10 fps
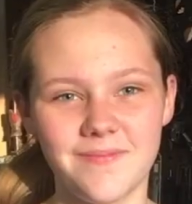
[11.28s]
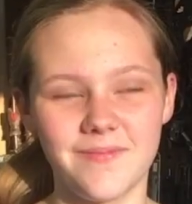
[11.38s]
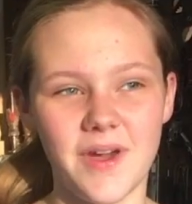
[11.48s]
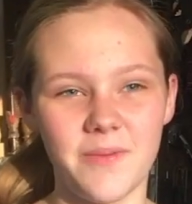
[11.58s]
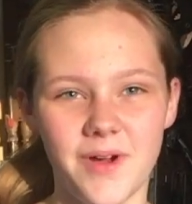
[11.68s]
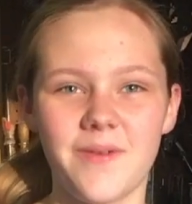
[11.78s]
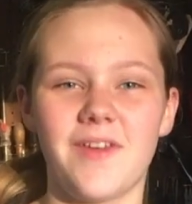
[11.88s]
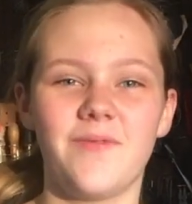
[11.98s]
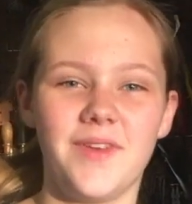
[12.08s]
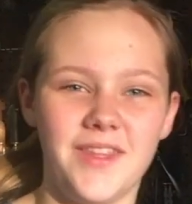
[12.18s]
My mom
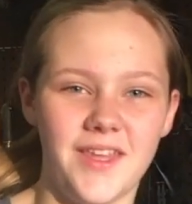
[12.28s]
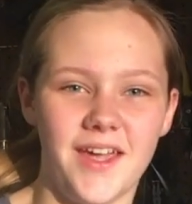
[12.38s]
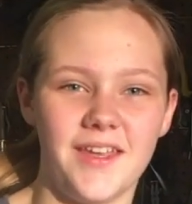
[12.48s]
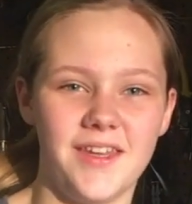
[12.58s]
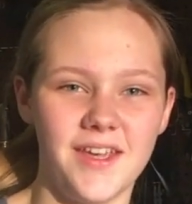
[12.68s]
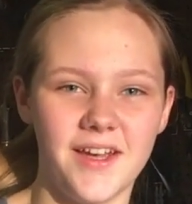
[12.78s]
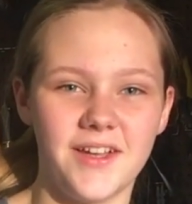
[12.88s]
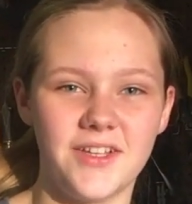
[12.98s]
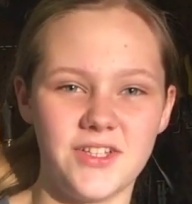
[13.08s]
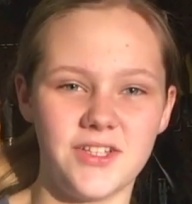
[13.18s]
gave me the idea.
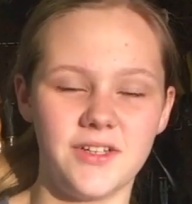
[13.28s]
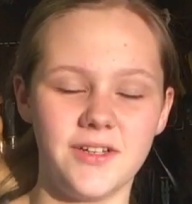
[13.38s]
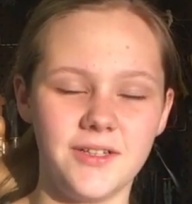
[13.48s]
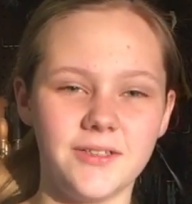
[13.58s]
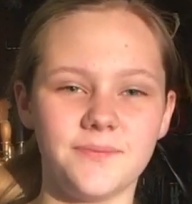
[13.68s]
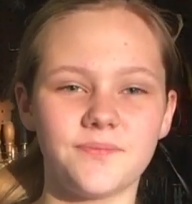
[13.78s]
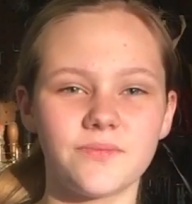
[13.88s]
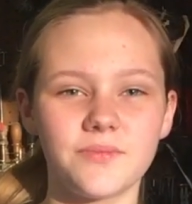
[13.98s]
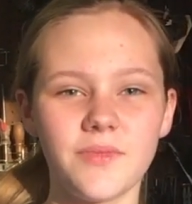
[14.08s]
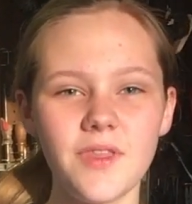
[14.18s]

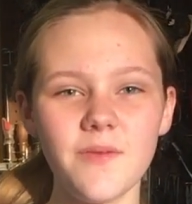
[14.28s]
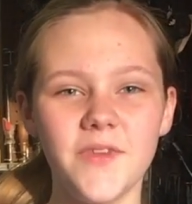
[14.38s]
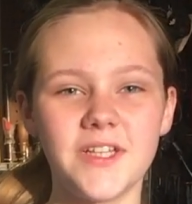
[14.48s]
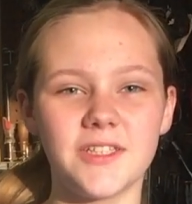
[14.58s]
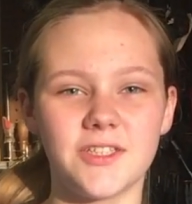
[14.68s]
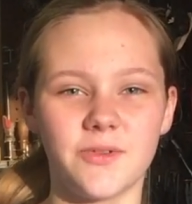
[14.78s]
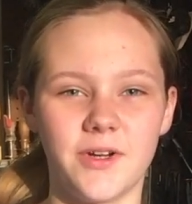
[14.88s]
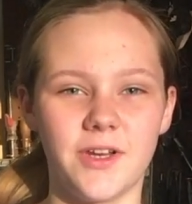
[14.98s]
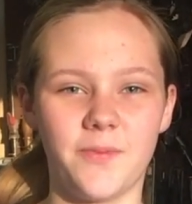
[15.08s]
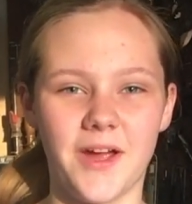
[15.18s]
My sister
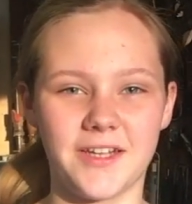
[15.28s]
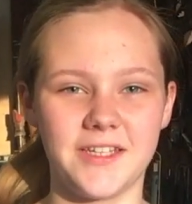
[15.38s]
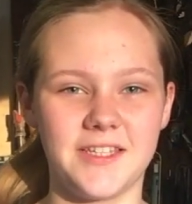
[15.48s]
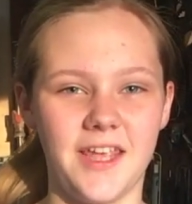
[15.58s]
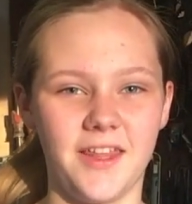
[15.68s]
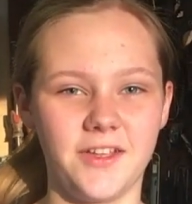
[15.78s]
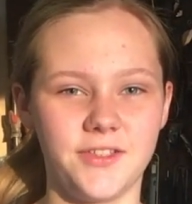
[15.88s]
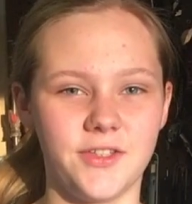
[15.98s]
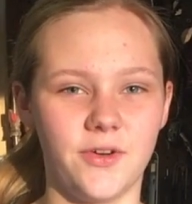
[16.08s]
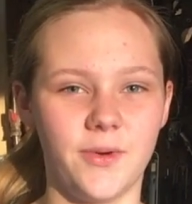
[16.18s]
wanted to practice nailing,
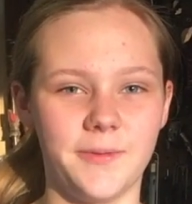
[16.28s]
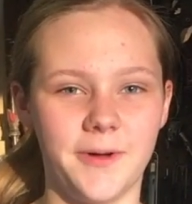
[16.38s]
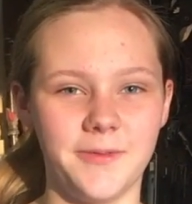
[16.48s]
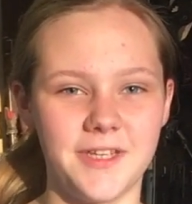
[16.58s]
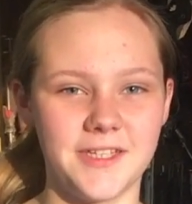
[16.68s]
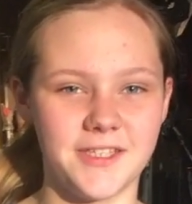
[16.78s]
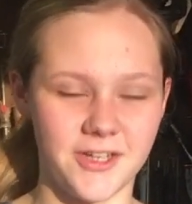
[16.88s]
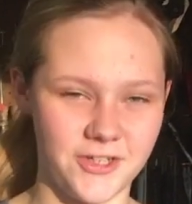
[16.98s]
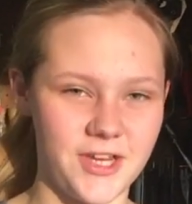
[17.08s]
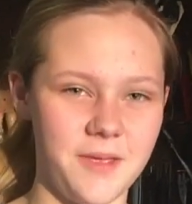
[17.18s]
so my mom did a
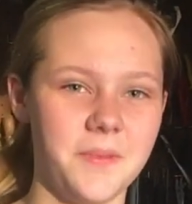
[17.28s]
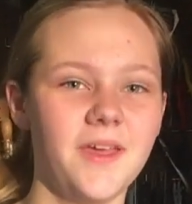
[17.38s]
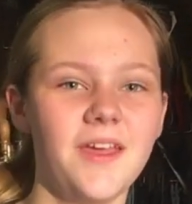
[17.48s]
star shape.